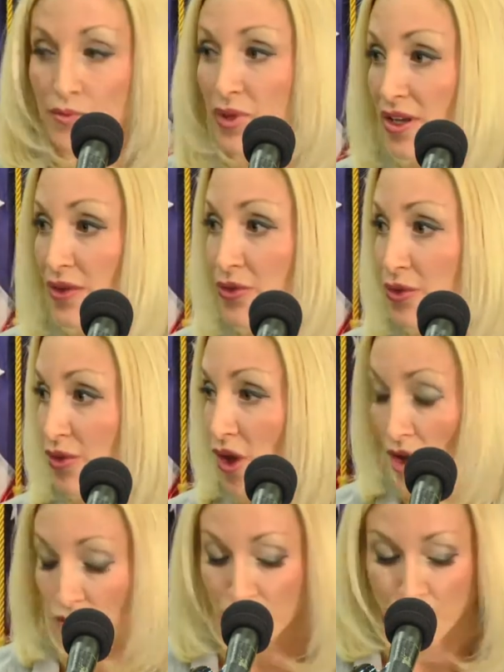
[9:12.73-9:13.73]
be it through
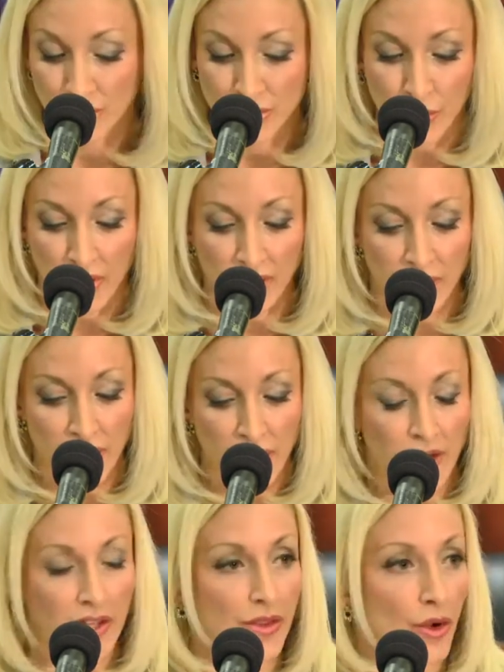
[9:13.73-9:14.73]
law enforcement,
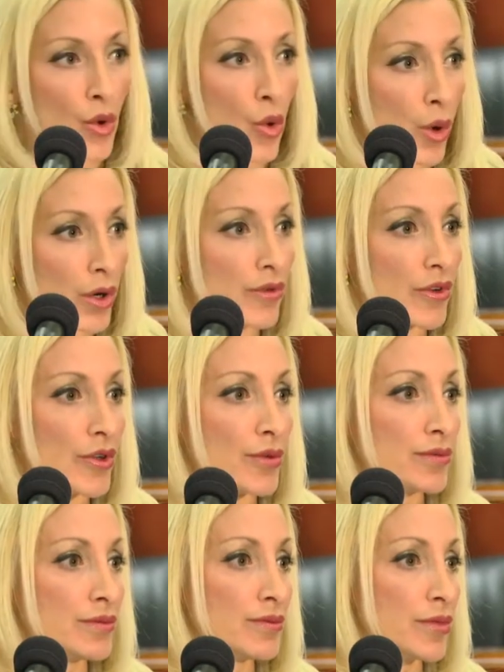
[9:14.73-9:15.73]
in the
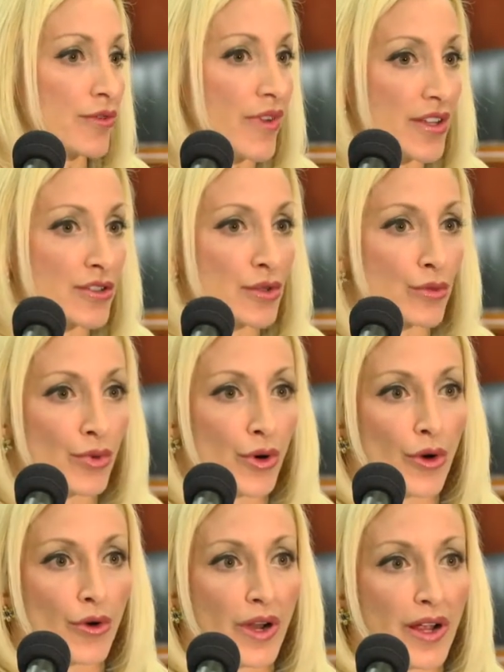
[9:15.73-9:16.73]
courtroom, prevention
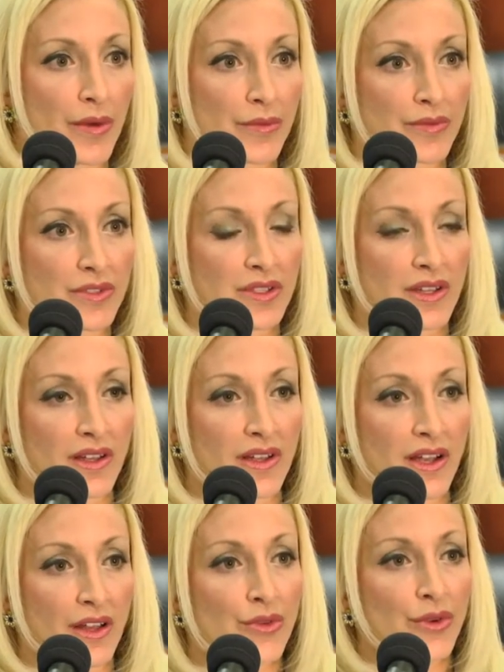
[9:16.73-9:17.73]
programs,
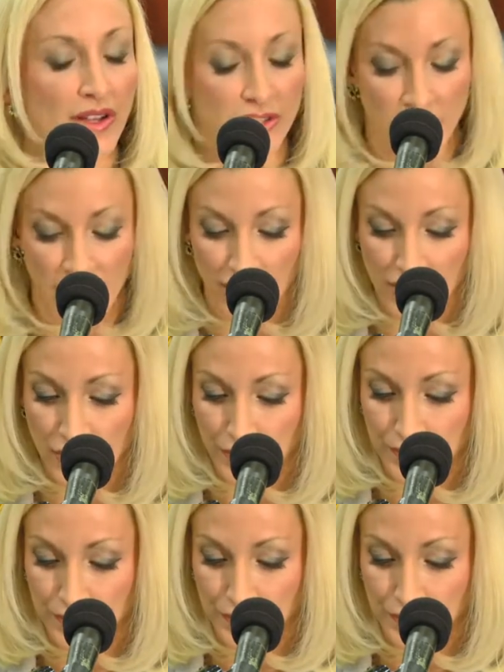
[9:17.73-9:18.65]
and through education.